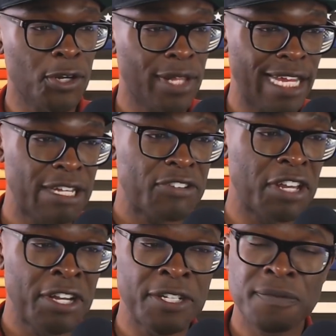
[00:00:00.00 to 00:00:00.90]
like this
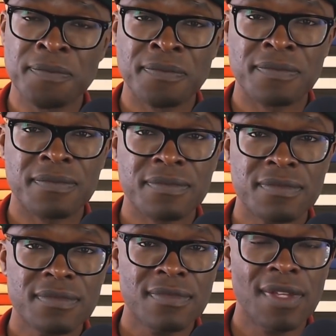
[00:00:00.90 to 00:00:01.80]
here
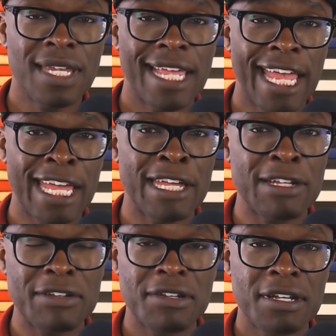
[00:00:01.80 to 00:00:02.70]

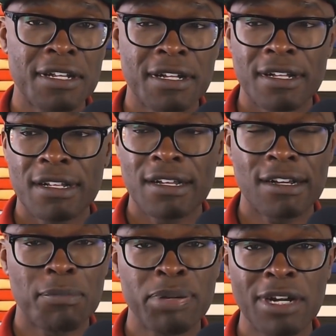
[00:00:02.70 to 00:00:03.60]
and
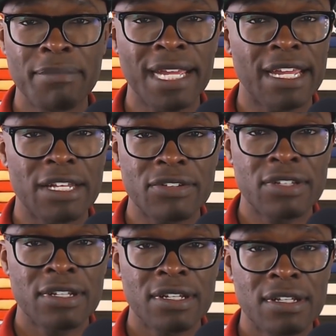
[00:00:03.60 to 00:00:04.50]
a pair of pants,
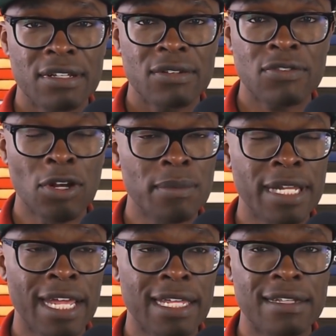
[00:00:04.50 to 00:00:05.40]
something
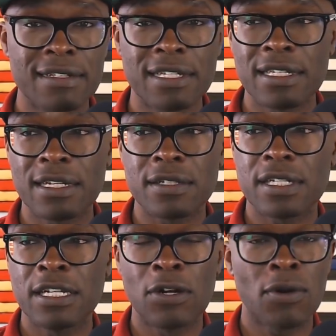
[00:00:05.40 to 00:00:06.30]
that
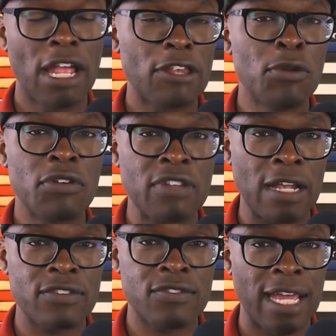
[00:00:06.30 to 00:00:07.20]
you know,
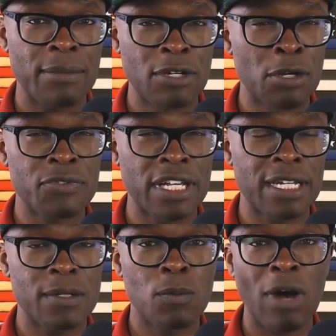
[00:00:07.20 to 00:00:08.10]
unisex type, you know what I'm
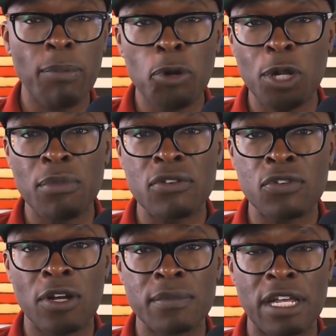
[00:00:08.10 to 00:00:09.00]
saying? Why put him in
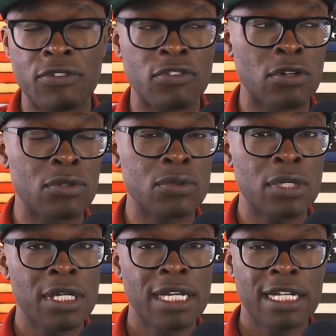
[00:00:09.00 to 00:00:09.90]
something that's so
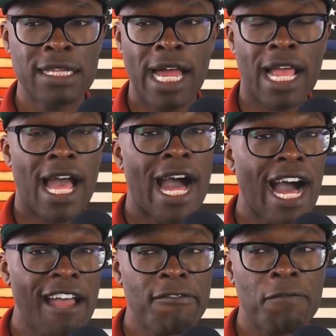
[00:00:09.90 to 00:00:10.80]
like
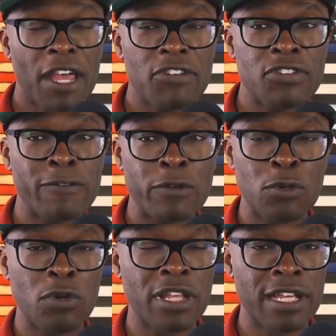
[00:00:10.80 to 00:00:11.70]
high fashion for
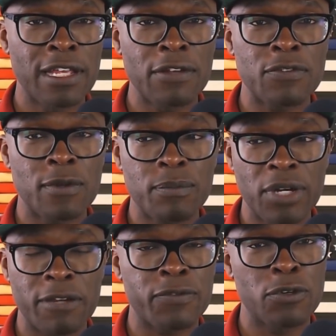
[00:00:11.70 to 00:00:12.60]
little kids
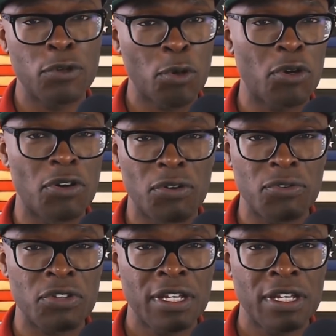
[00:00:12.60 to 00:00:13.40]
but for little girls?